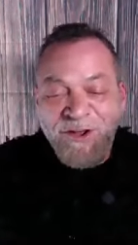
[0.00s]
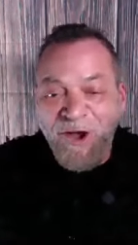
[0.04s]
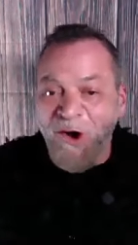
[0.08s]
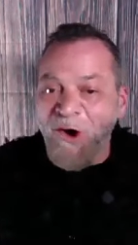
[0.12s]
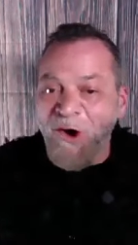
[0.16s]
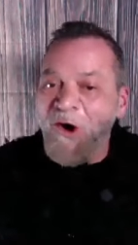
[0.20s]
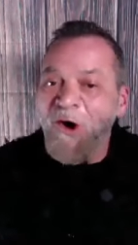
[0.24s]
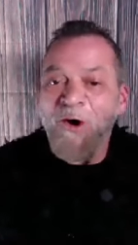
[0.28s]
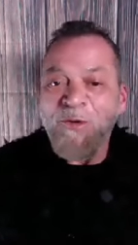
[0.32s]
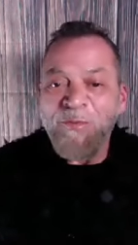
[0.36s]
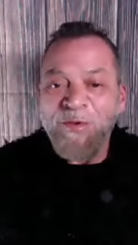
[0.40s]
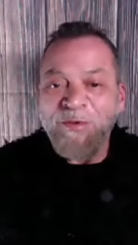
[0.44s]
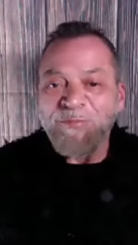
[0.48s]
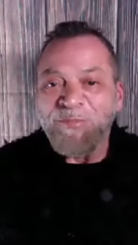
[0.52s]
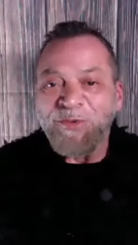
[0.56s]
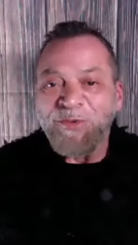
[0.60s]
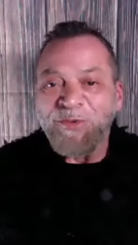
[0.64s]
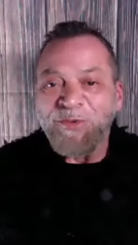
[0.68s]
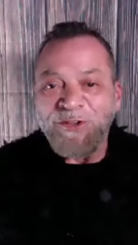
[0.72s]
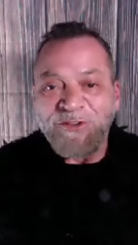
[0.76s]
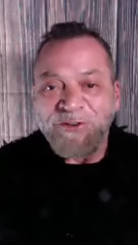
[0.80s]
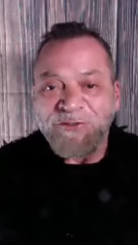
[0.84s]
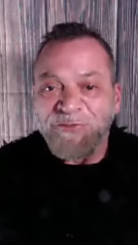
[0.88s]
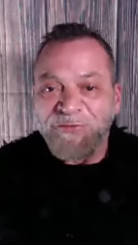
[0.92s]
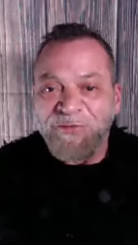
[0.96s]
go home and
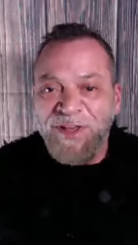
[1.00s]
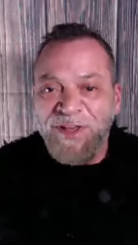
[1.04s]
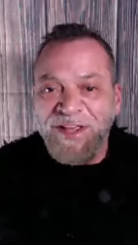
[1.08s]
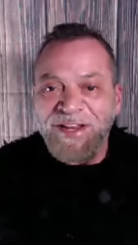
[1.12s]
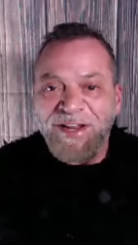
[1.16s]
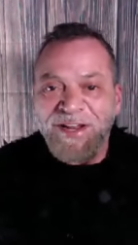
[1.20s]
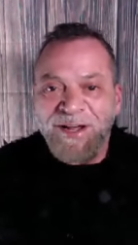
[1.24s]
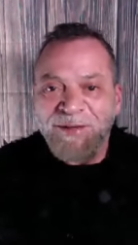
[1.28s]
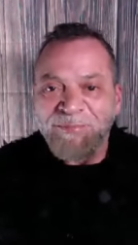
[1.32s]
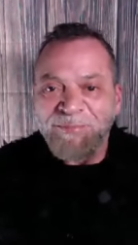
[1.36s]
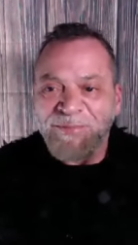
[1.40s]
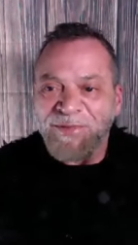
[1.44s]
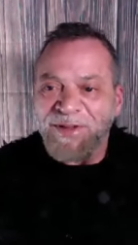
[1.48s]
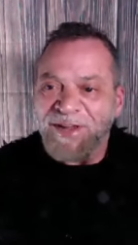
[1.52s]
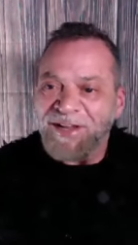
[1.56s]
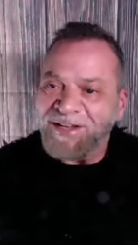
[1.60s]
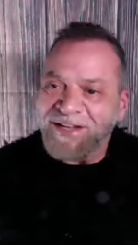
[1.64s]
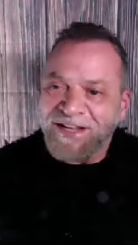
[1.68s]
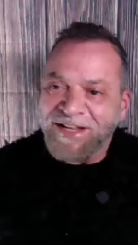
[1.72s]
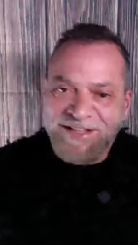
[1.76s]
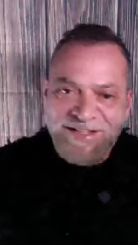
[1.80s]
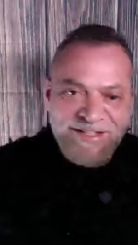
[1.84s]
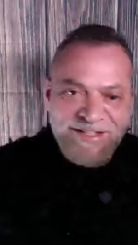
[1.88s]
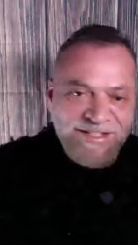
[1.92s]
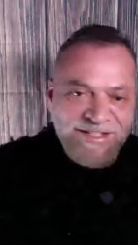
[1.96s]
put your feet up
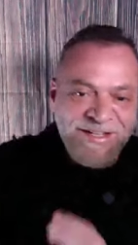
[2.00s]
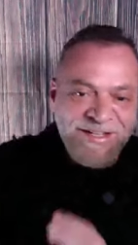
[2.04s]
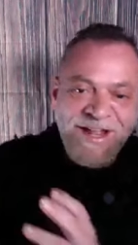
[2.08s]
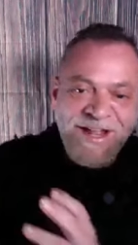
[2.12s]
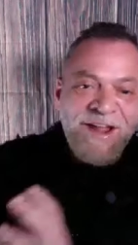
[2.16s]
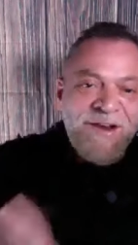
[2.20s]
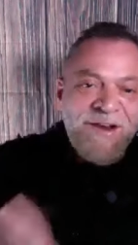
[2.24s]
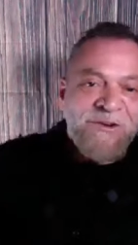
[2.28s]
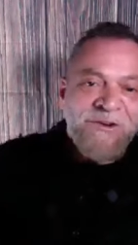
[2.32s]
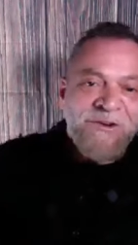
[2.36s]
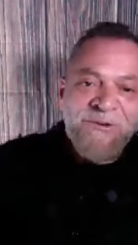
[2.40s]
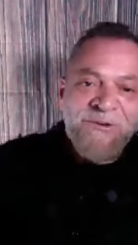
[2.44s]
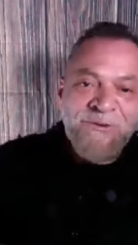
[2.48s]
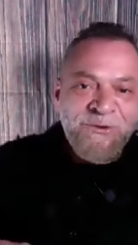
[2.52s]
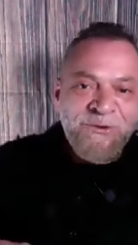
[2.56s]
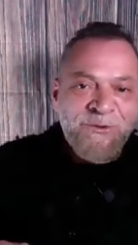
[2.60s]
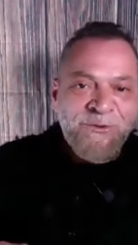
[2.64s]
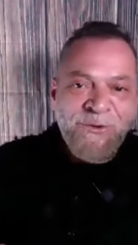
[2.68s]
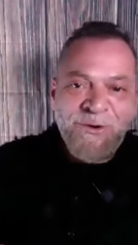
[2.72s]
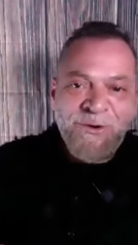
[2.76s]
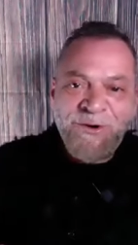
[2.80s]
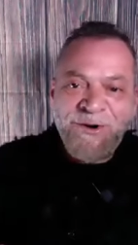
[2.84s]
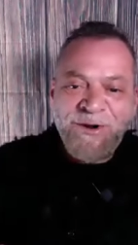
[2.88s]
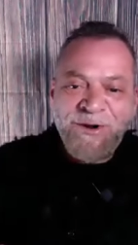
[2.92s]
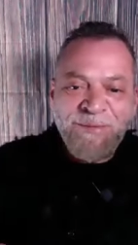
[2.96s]
and let the salon owner
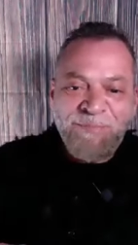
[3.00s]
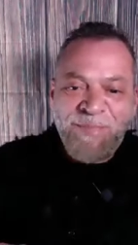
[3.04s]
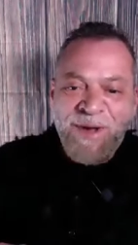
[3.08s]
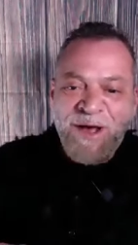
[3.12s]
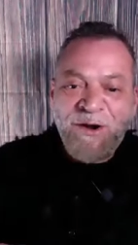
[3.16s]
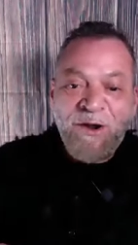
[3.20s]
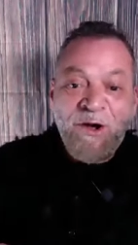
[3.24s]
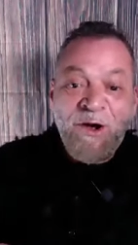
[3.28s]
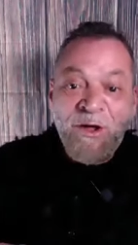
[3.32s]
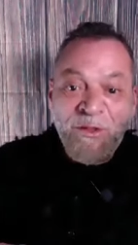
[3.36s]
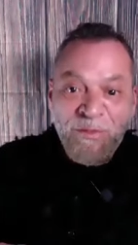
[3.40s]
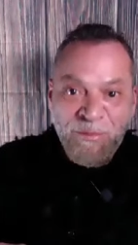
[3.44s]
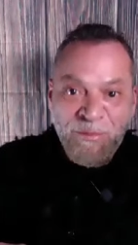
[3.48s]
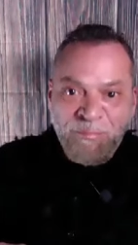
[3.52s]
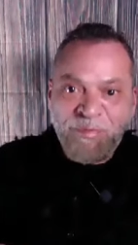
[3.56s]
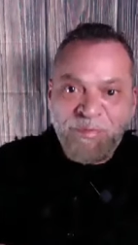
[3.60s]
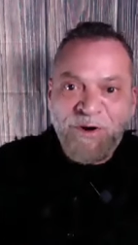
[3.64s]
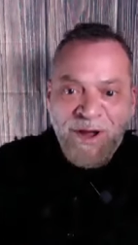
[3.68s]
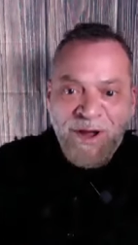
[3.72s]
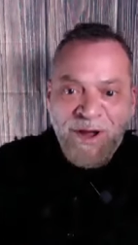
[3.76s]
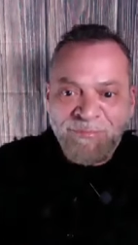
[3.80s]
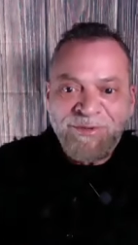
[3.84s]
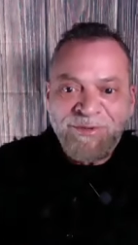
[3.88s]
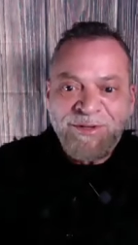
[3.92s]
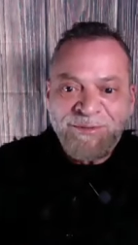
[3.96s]
worry about all the
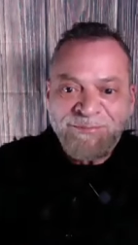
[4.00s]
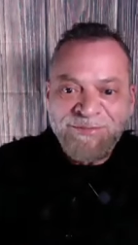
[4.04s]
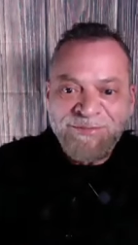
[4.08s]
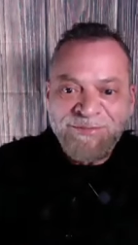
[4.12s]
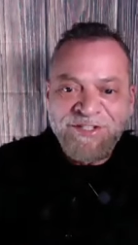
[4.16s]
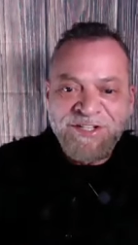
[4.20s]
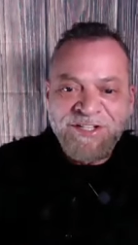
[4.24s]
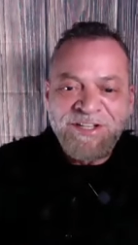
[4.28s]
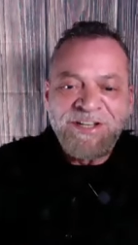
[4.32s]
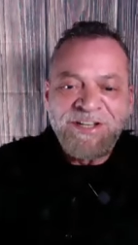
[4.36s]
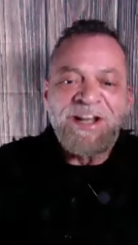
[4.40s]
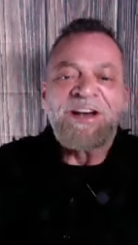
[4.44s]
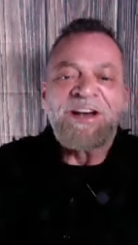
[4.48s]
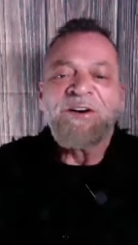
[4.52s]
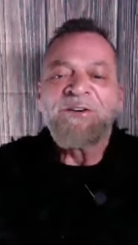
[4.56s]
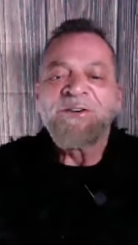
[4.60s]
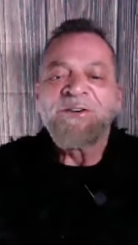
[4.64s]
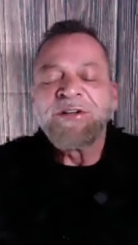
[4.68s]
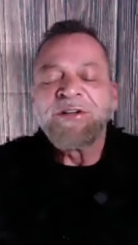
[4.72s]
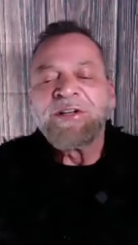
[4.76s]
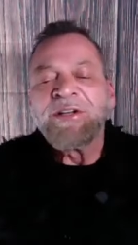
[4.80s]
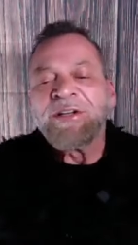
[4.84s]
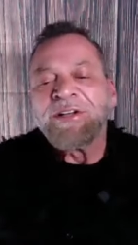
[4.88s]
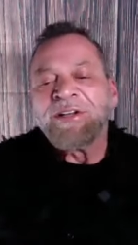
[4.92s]
problems, you know?